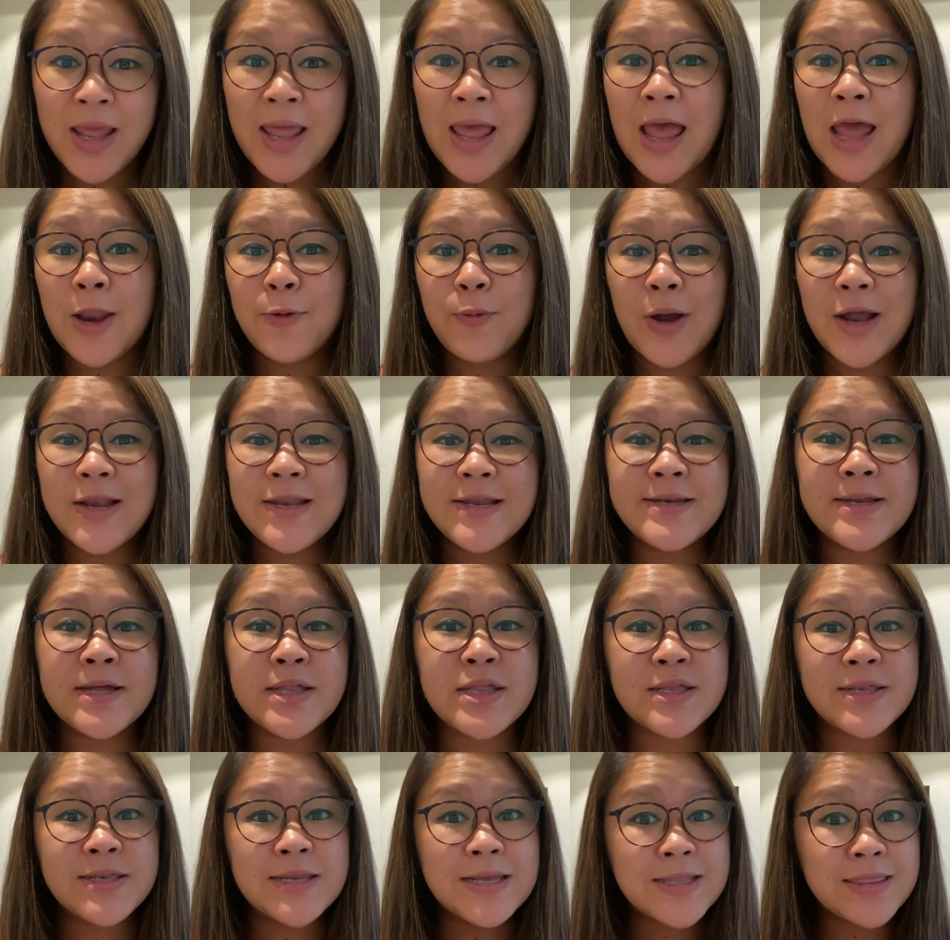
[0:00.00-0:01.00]
And while he
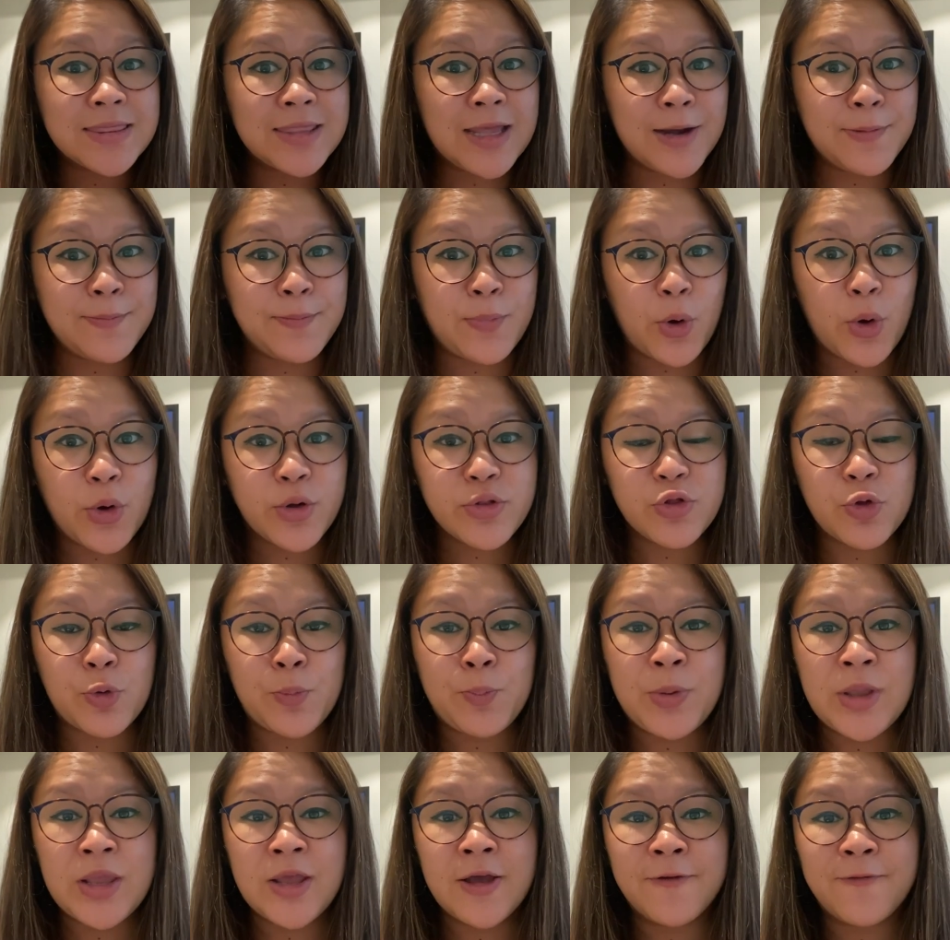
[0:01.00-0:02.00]
does tick that box
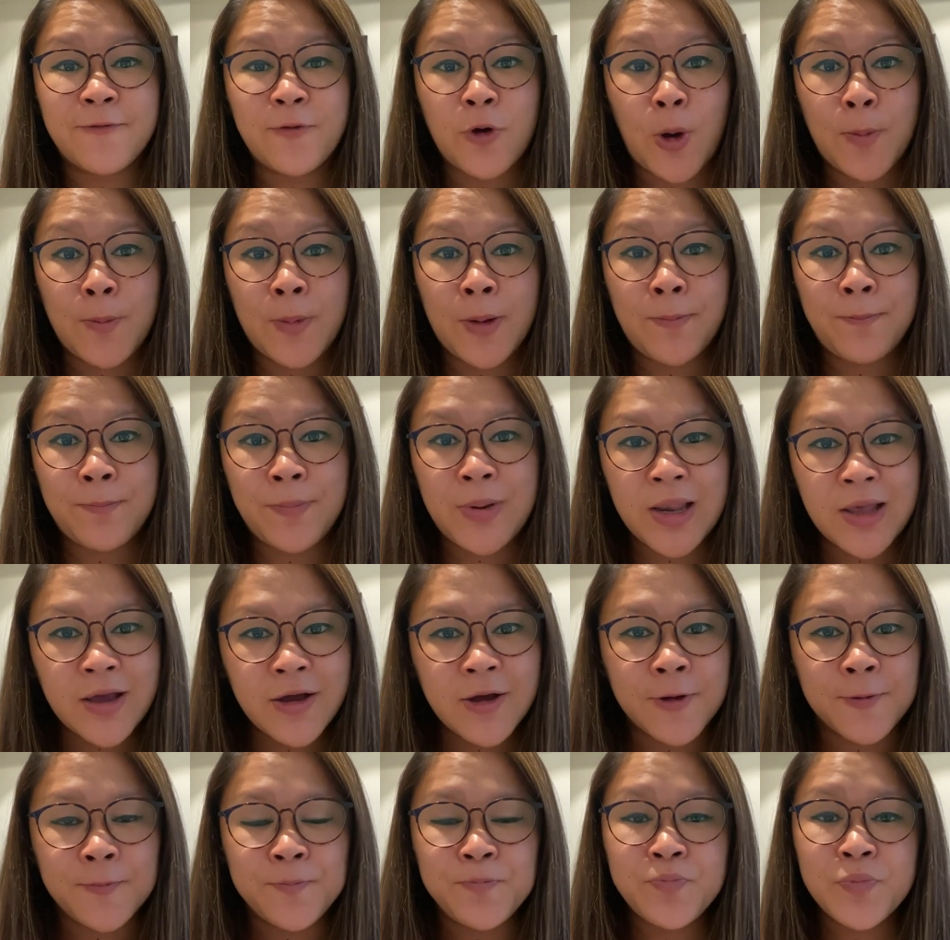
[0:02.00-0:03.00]
of being a former
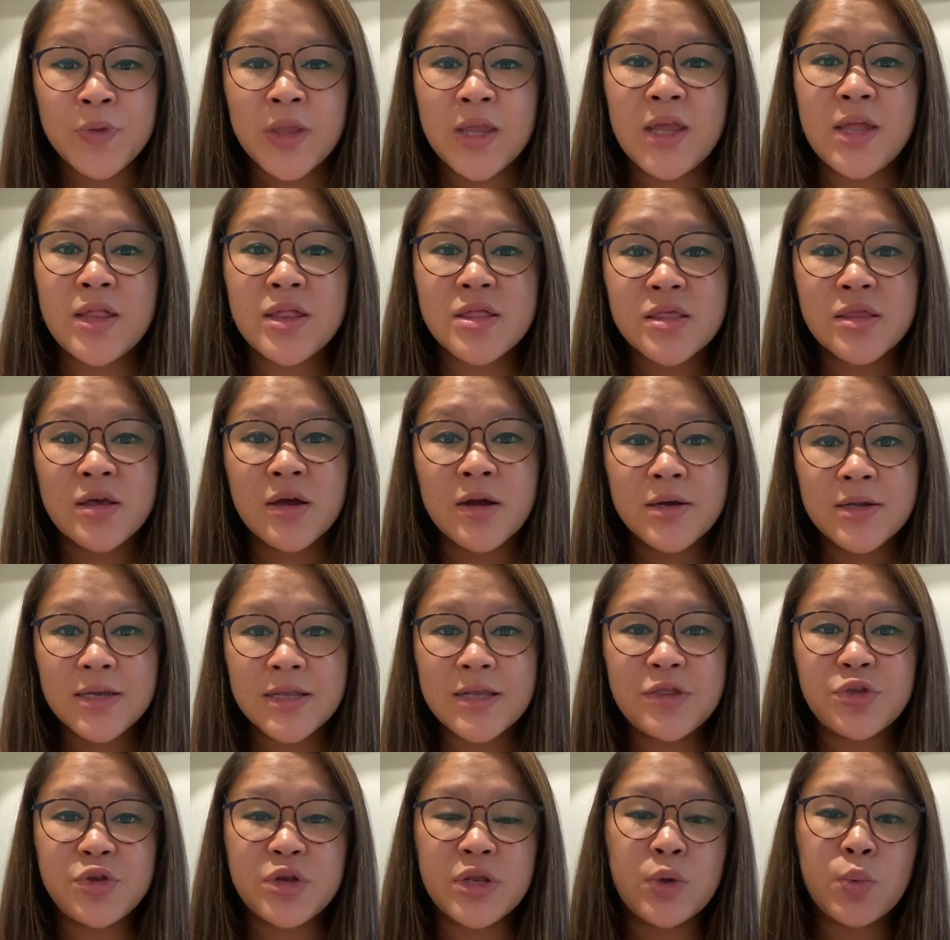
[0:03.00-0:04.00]
player, his
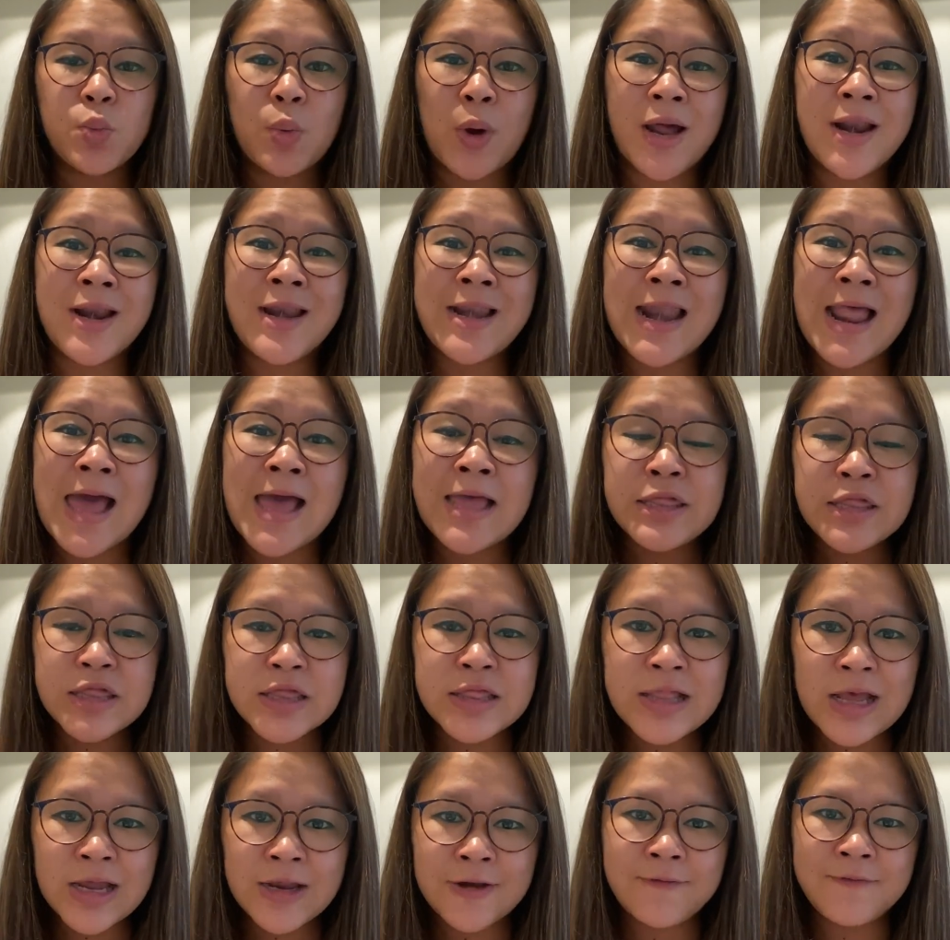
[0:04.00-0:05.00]
33-1
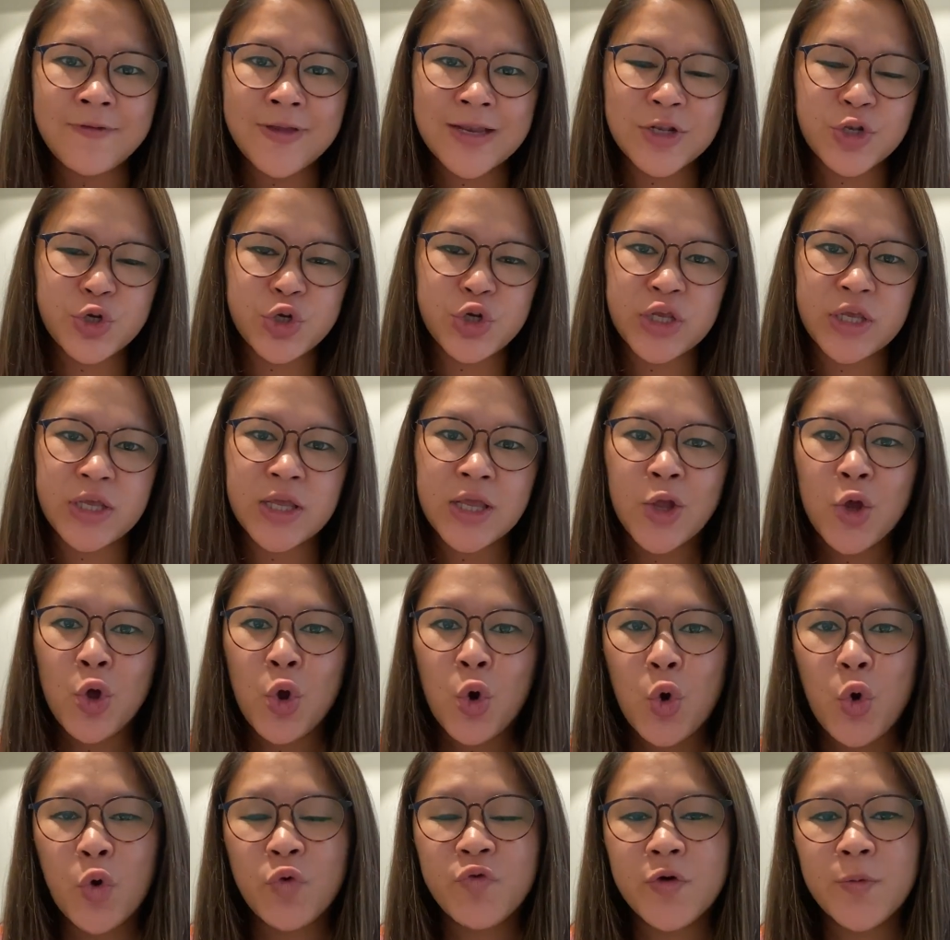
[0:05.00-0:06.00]
landslide victory
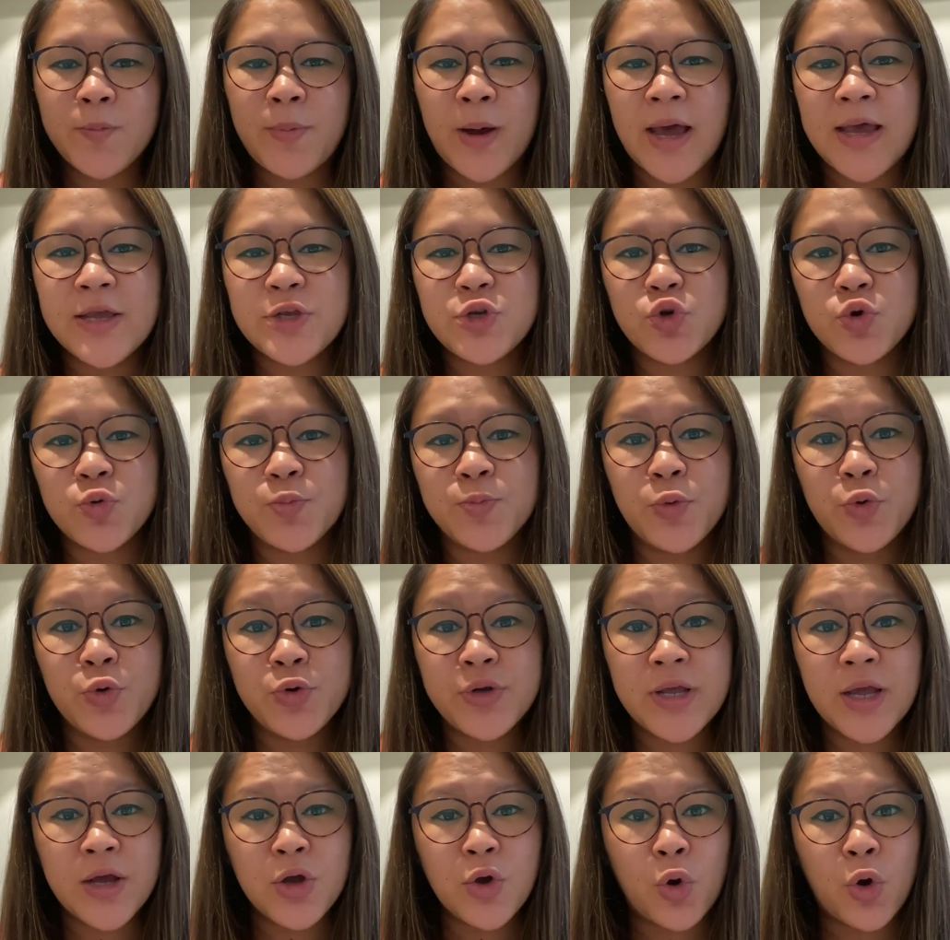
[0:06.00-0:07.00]
over Bhaichung
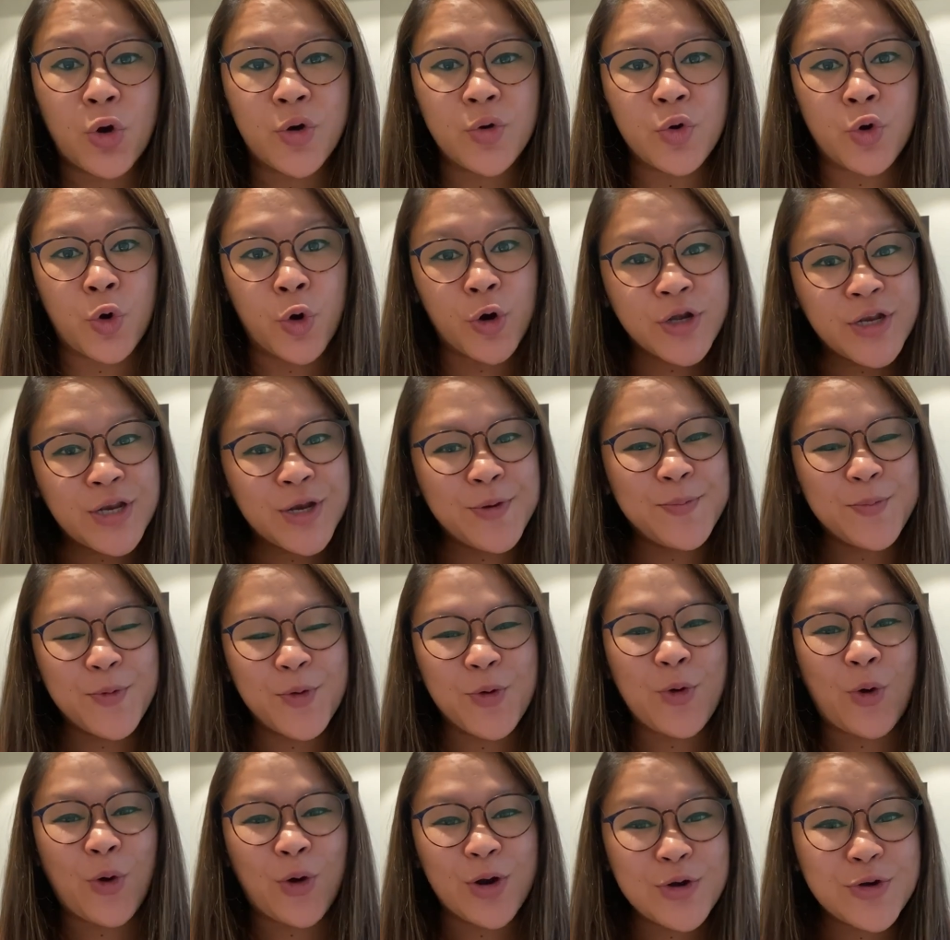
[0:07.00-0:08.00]
Bhutia courted
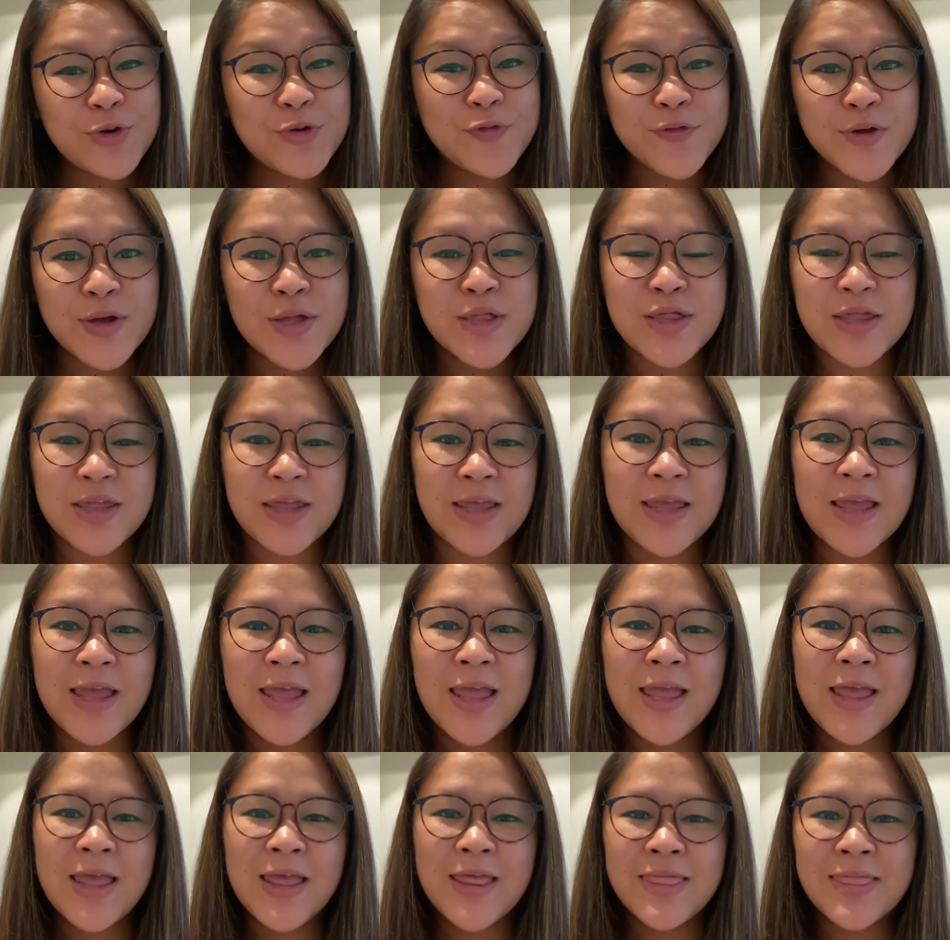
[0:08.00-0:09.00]
more controversy
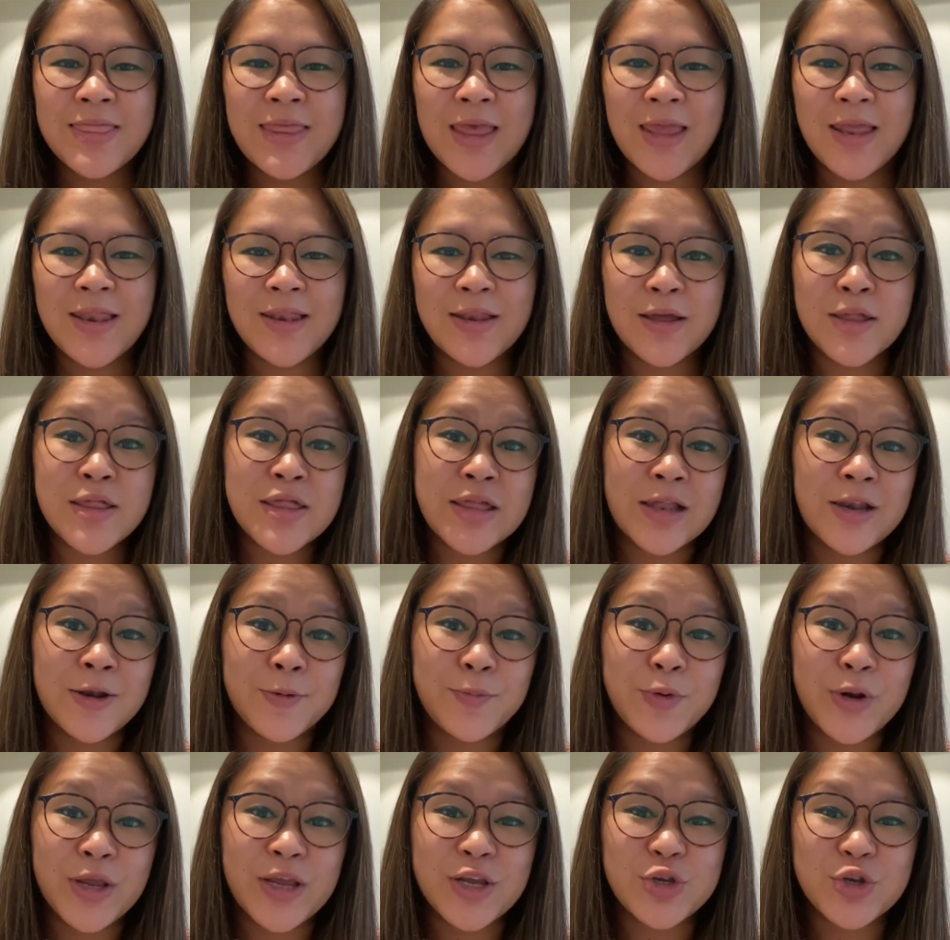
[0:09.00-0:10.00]
than
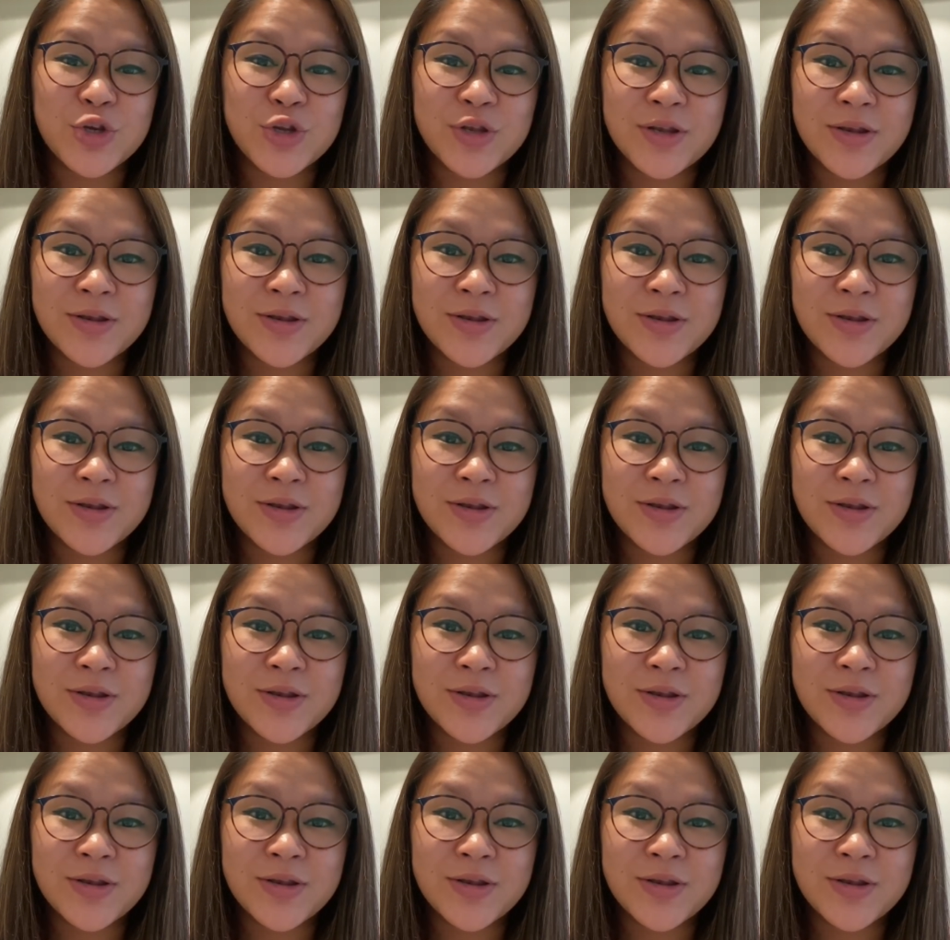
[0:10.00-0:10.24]
celebration.